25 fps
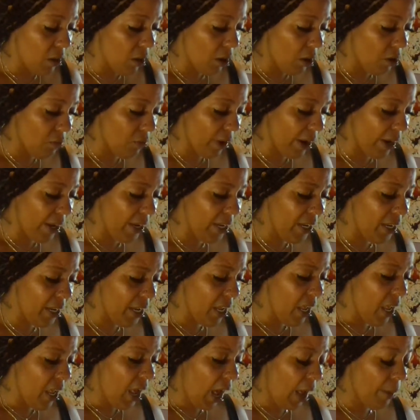all right.
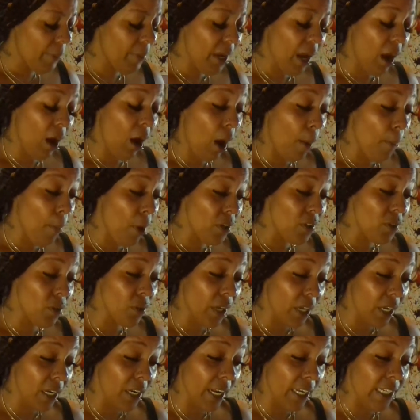I'm, I'm also
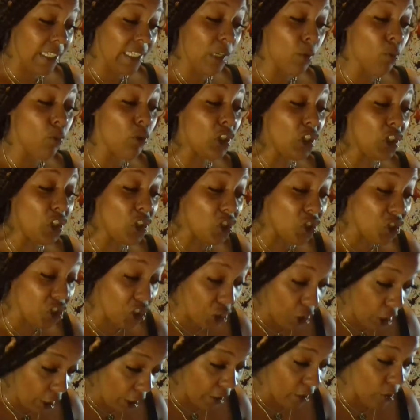getting that someone's
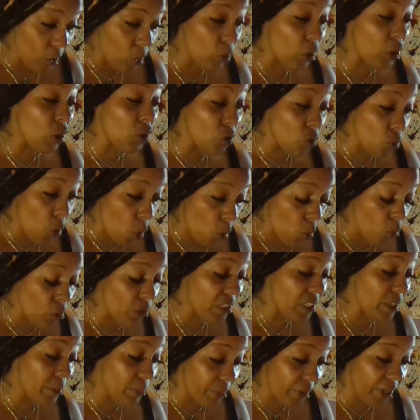child is going
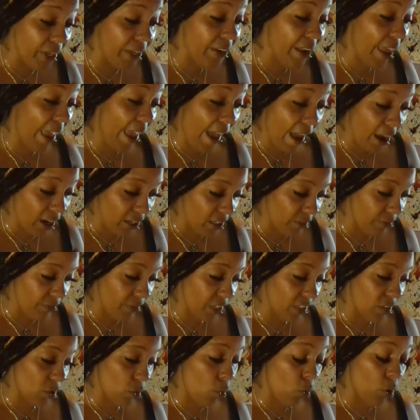to be an
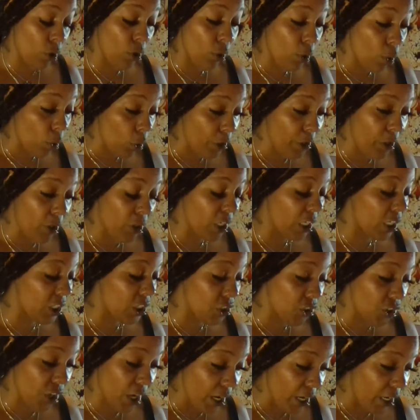activist or a lawyer, a
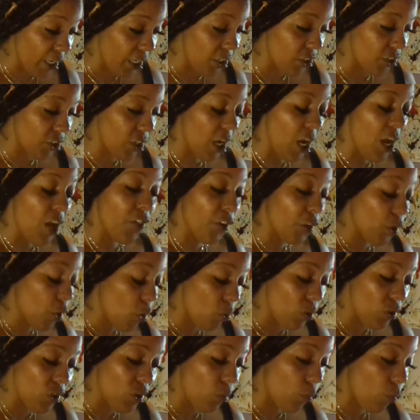judge. They're
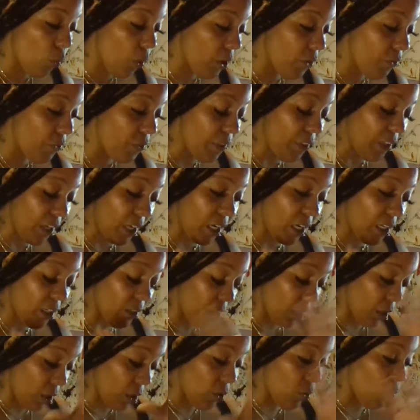going to work for the
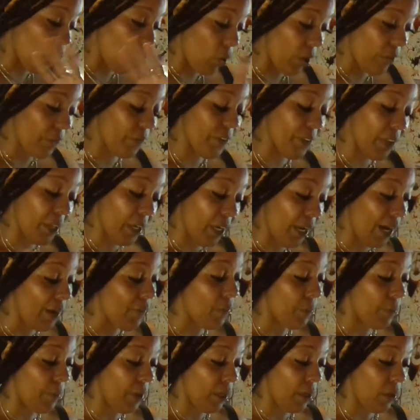they're going to work for the
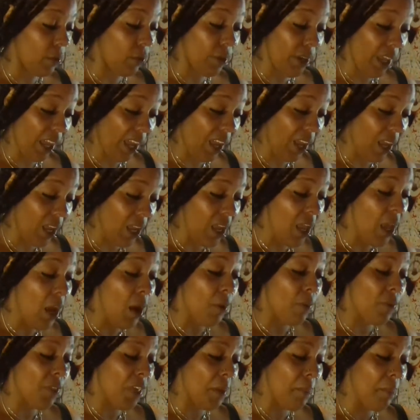government. Okay,
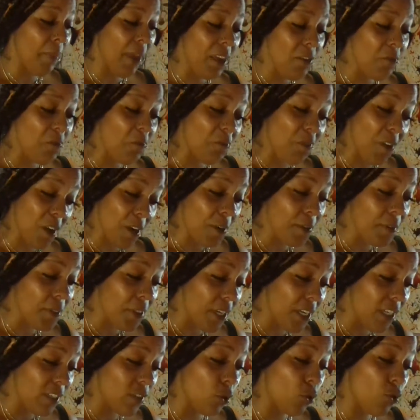they may fear
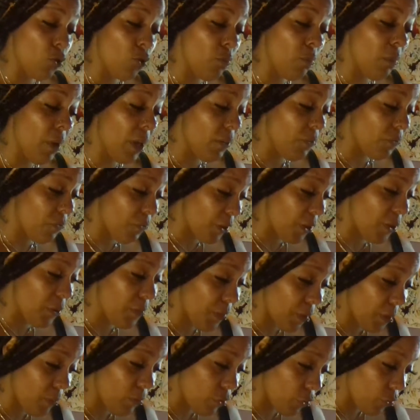this or you may fear
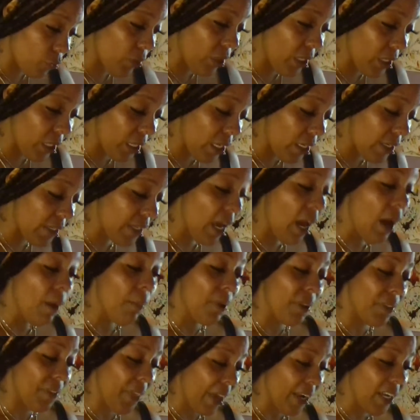them doing this,
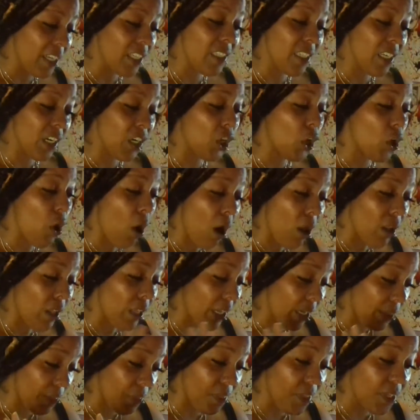but that is their
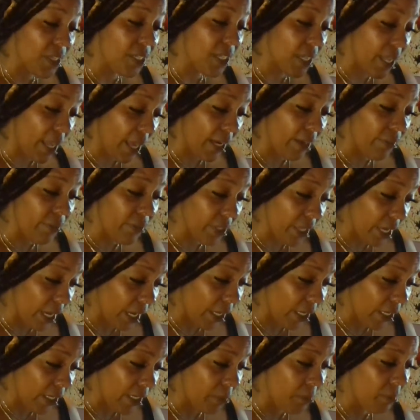calling in this
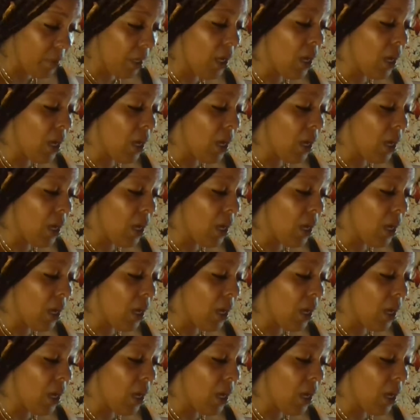lifetime.